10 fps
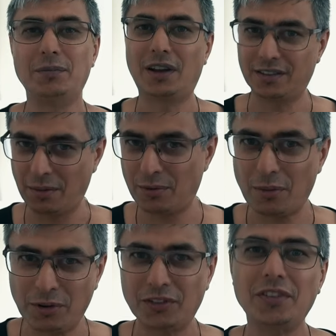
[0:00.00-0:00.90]
because I
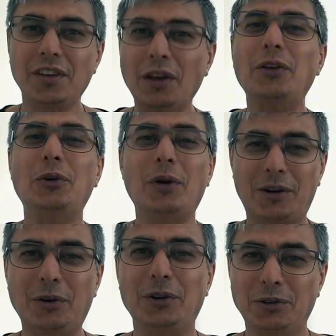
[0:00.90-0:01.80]
promise you
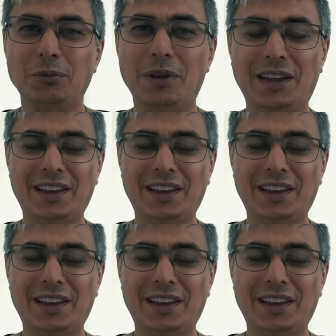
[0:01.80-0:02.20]
are going to be.